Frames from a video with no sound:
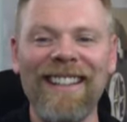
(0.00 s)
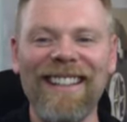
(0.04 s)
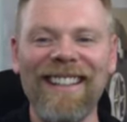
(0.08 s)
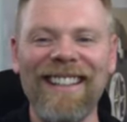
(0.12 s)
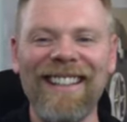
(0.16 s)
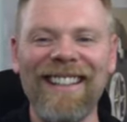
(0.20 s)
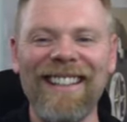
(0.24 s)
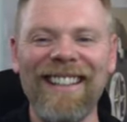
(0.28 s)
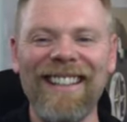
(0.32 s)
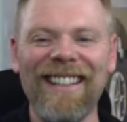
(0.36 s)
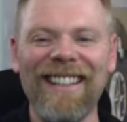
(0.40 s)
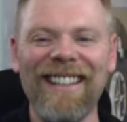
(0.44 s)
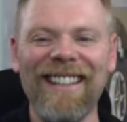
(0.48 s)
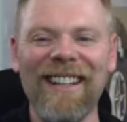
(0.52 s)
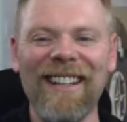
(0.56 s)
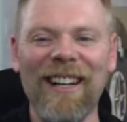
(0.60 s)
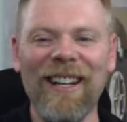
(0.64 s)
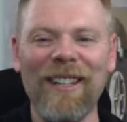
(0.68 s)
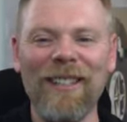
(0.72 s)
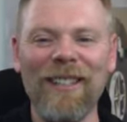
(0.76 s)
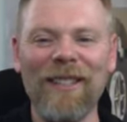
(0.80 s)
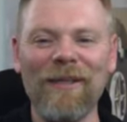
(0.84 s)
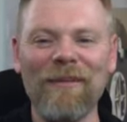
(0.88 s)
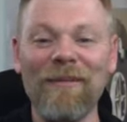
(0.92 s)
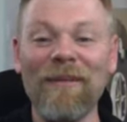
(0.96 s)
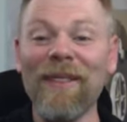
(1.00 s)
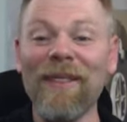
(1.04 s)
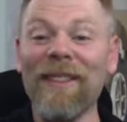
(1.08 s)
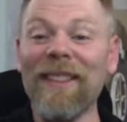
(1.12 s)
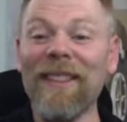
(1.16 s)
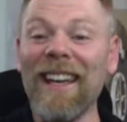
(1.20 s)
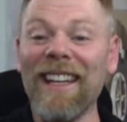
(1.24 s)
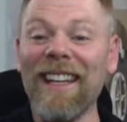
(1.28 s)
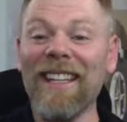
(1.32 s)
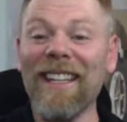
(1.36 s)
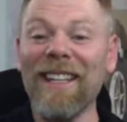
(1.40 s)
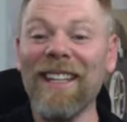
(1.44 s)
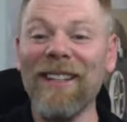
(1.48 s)
All right. Awesome.
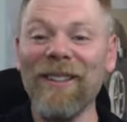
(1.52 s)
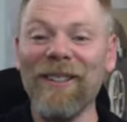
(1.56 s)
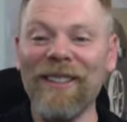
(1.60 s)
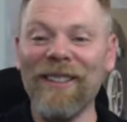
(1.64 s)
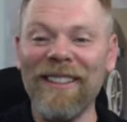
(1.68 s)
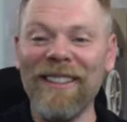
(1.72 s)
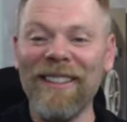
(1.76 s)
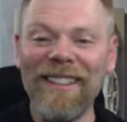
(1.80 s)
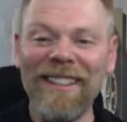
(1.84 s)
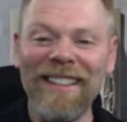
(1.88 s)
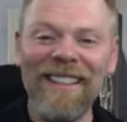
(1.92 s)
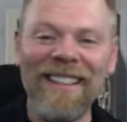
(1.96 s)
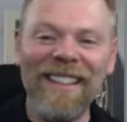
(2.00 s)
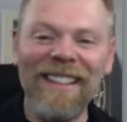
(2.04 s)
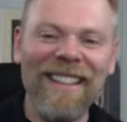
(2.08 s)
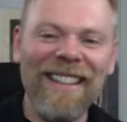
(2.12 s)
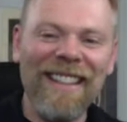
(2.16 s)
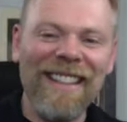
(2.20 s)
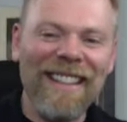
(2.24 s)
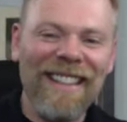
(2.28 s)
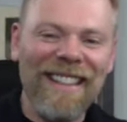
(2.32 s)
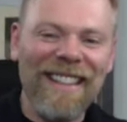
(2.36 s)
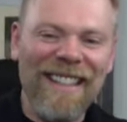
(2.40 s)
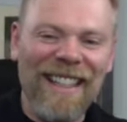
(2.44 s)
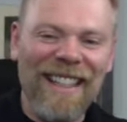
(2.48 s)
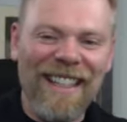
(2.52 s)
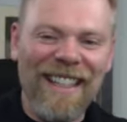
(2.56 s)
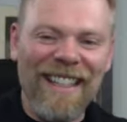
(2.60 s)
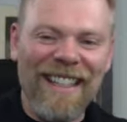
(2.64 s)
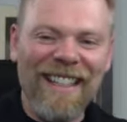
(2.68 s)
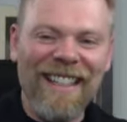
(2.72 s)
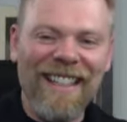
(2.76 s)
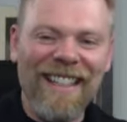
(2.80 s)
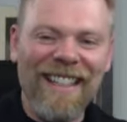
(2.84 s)
Thank you. See ya.